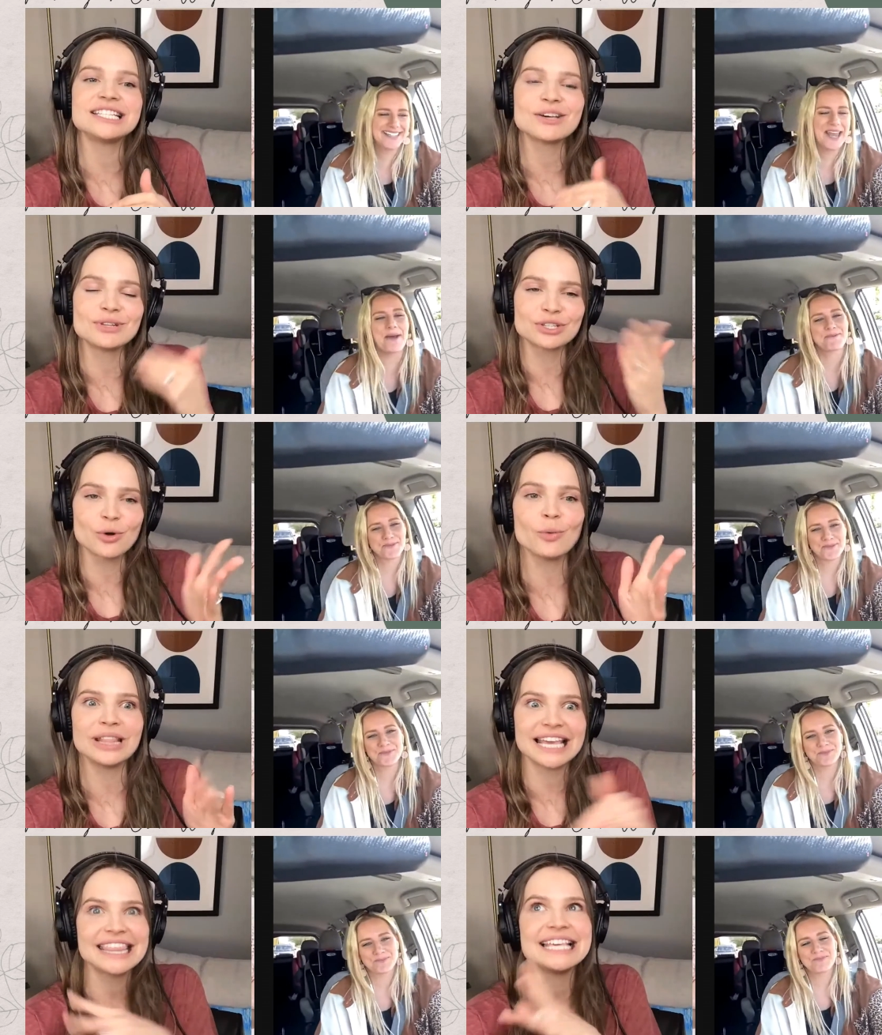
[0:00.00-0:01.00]
Speaker 1: So yeah. It's cool
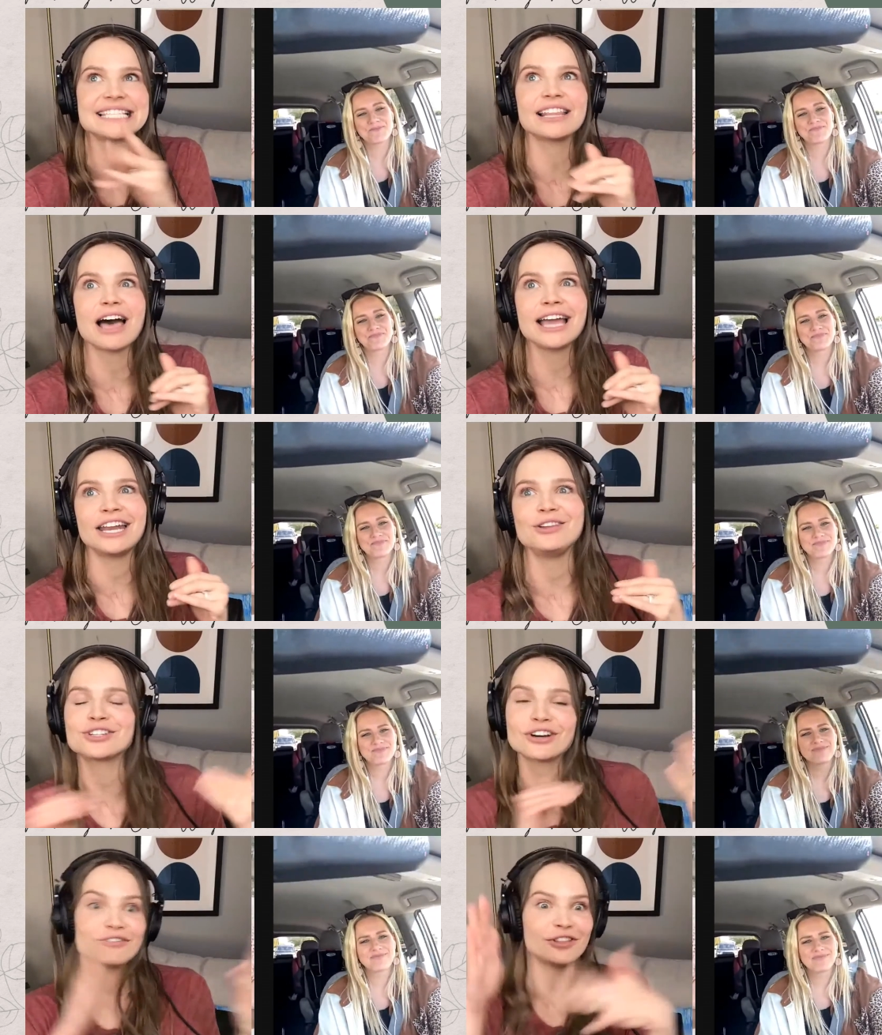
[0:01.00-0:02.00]
when like things align and you
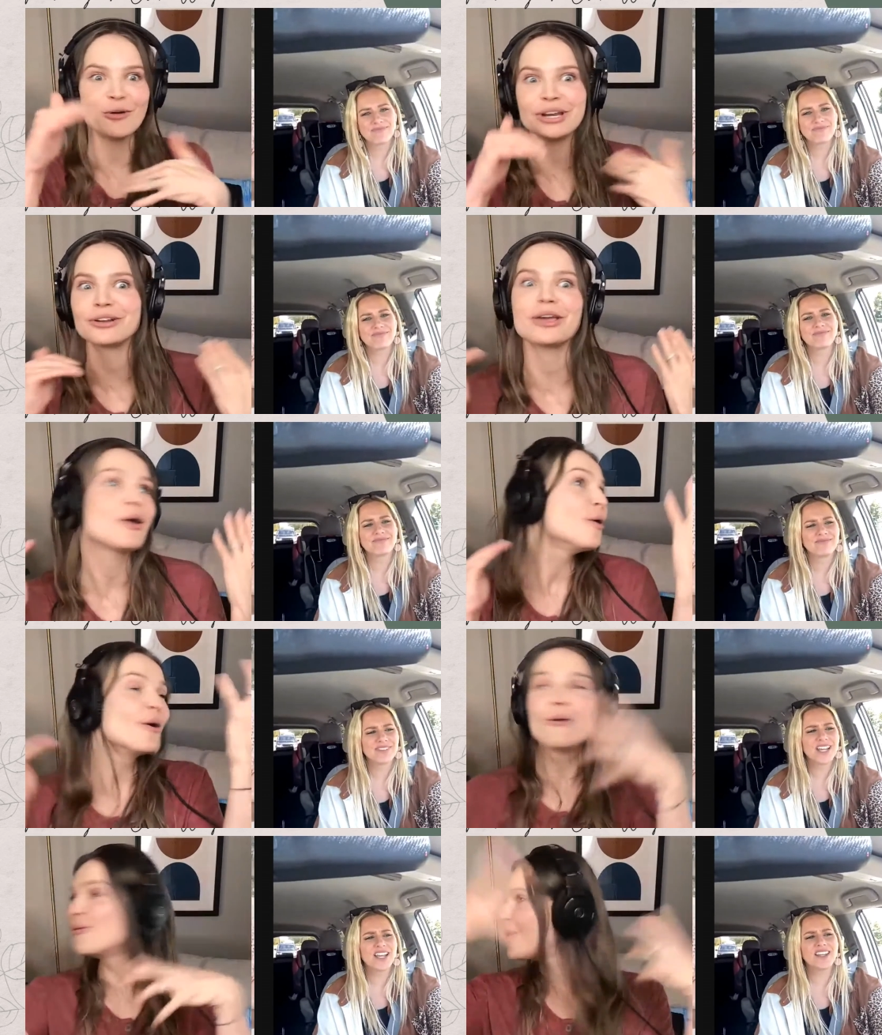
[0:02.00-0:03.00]
start flowing. You're like,
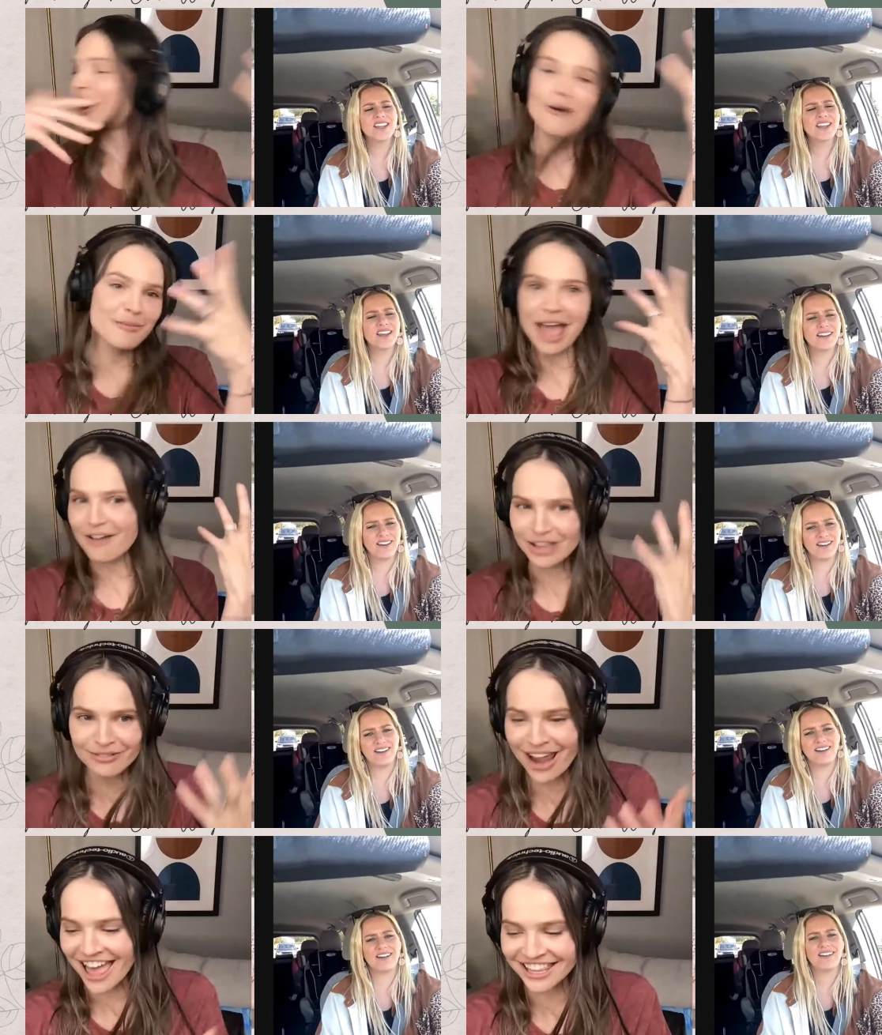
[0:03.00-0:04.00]
whoa, I'm having
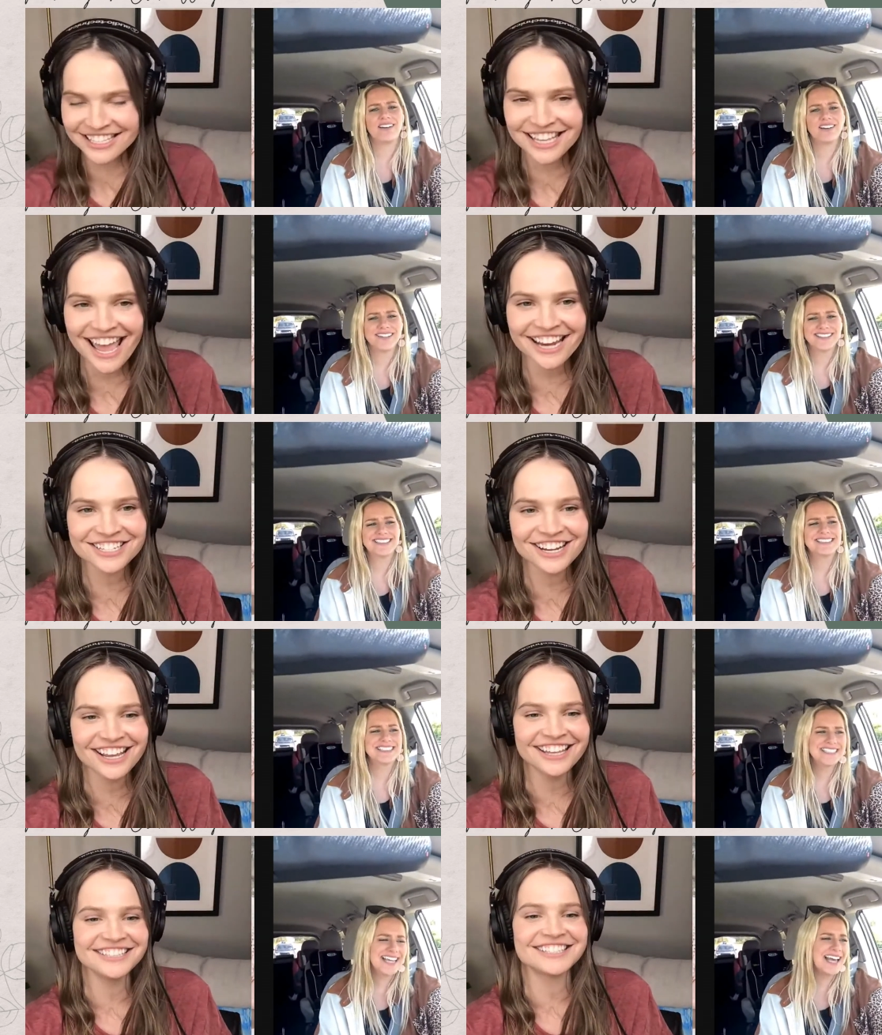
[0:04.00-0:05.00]

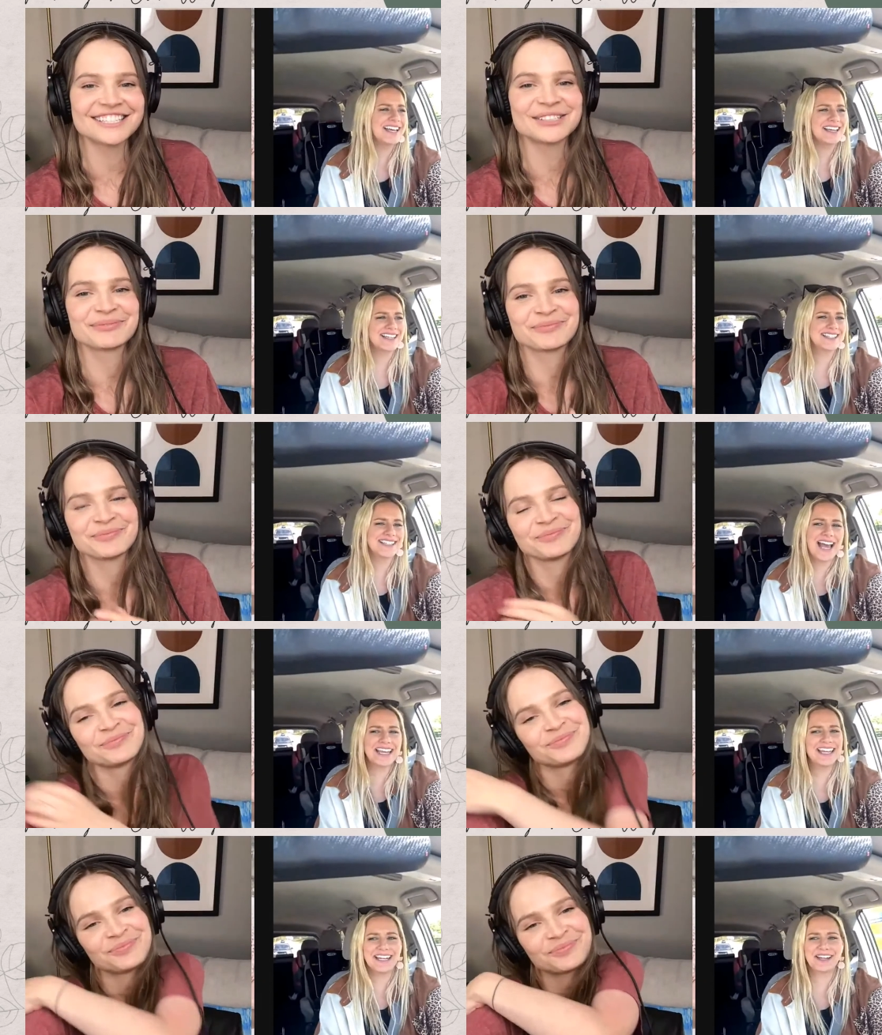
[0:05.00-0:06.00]
Speaker 2: realizations. Yes,
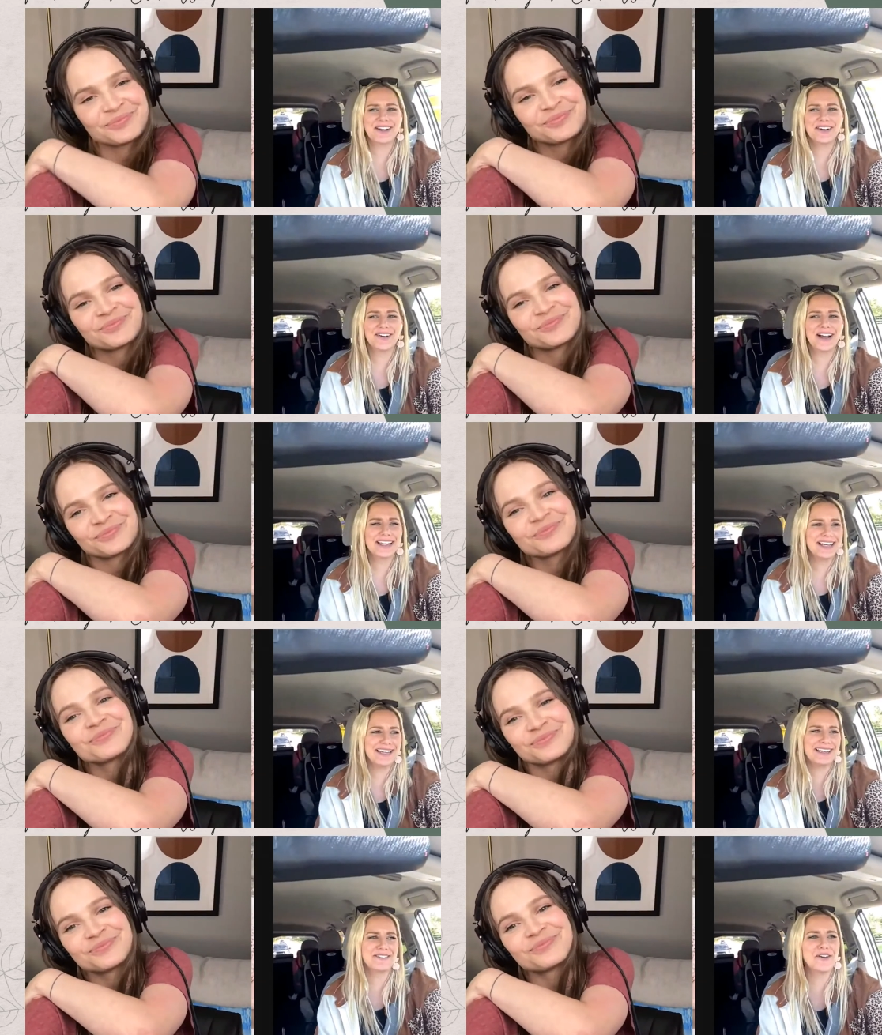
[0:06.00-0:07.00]
I get it, girl. I
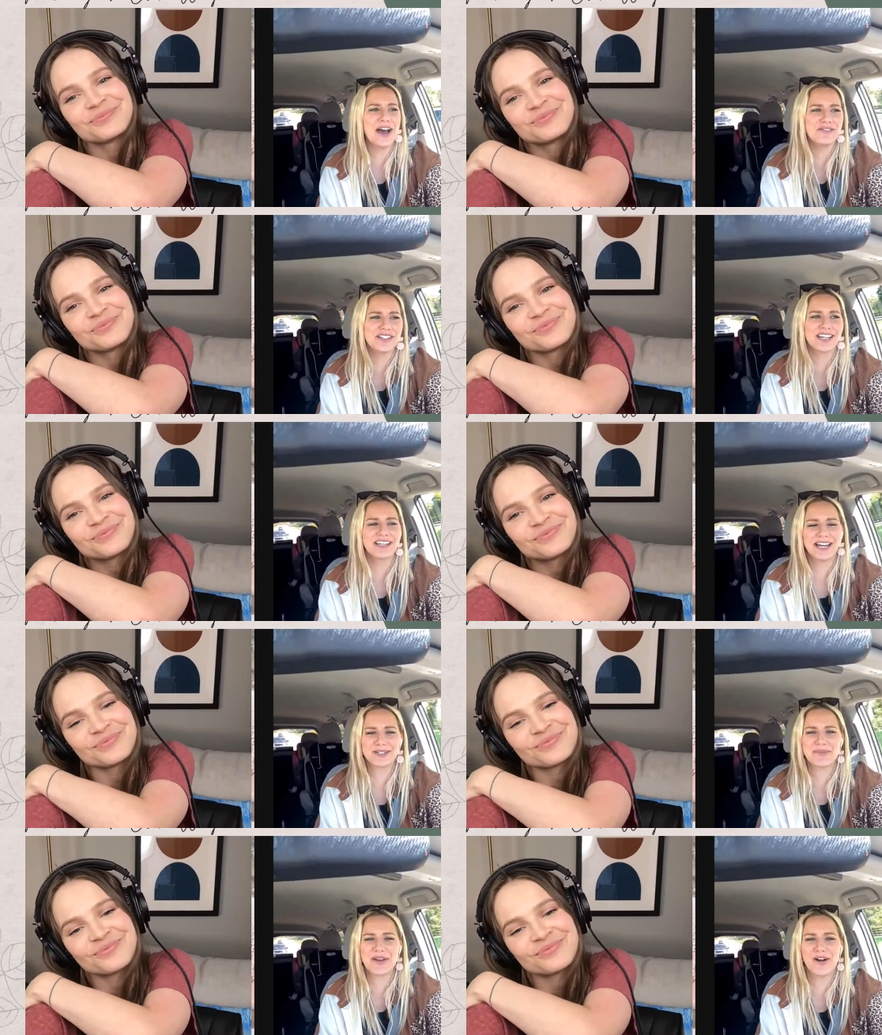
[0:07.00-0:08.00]
get it. We'll have to
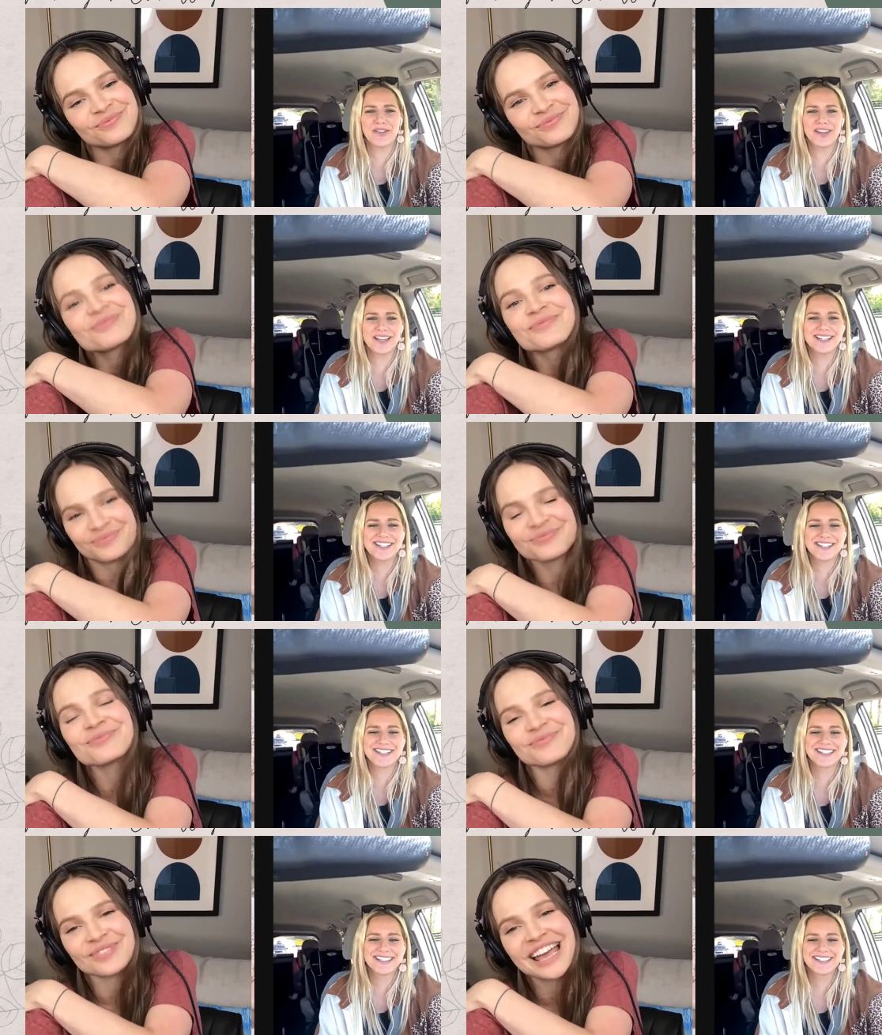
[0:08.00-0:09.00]
connect beyond this.
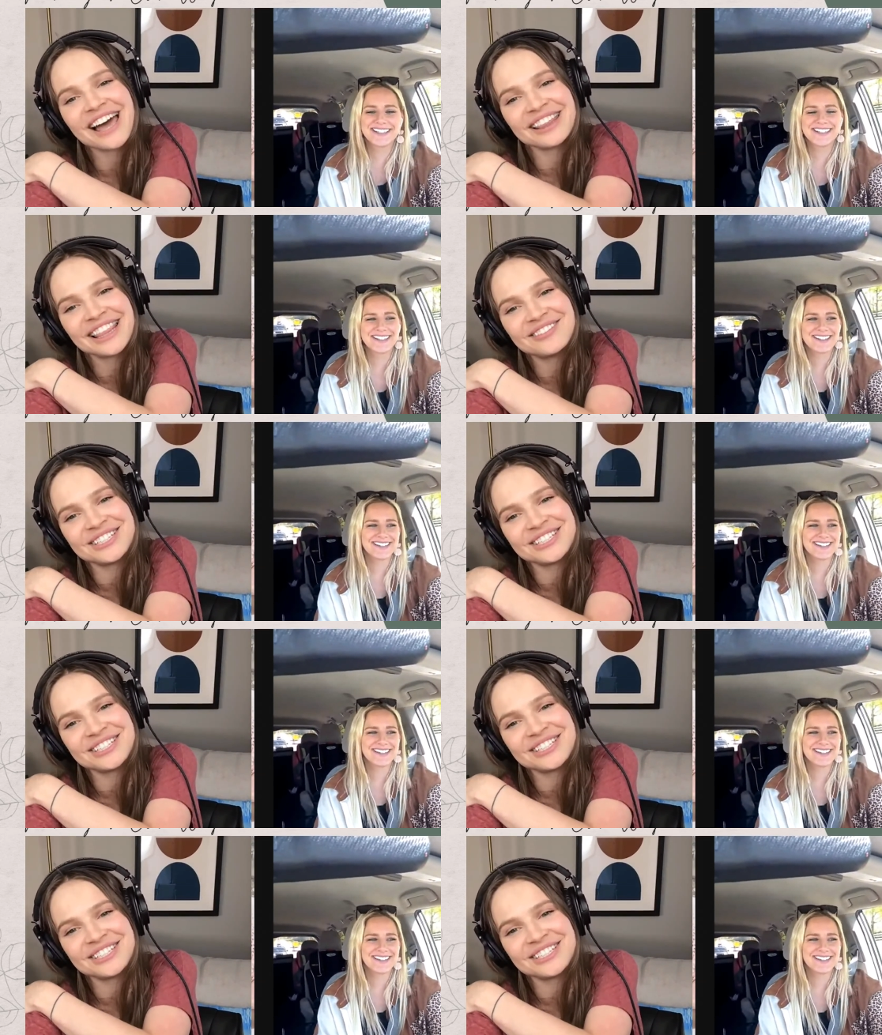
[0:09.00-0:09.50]
Speaker 1: Yeah, I'd love